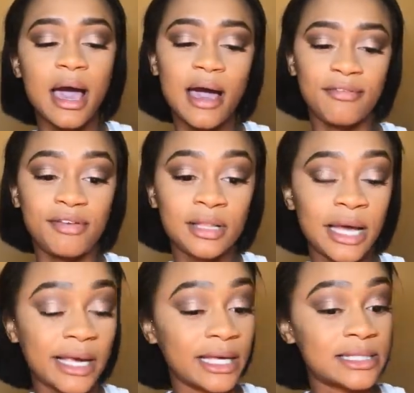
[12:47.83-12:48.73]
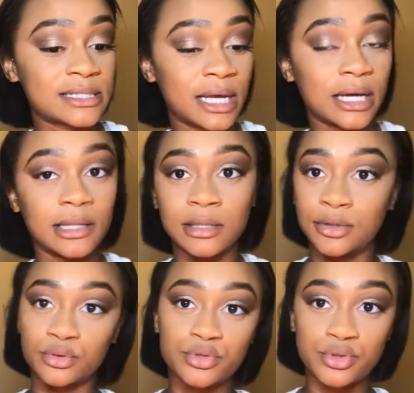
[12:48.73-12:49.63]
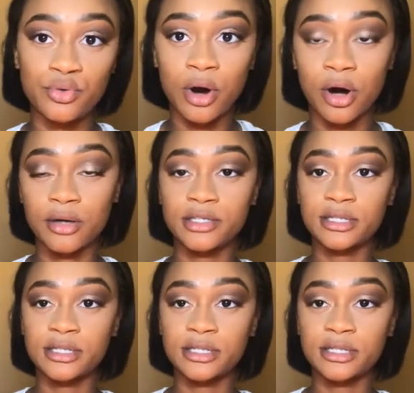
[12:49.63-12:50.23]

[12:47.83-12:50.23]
I feel like it's like a little too harsh.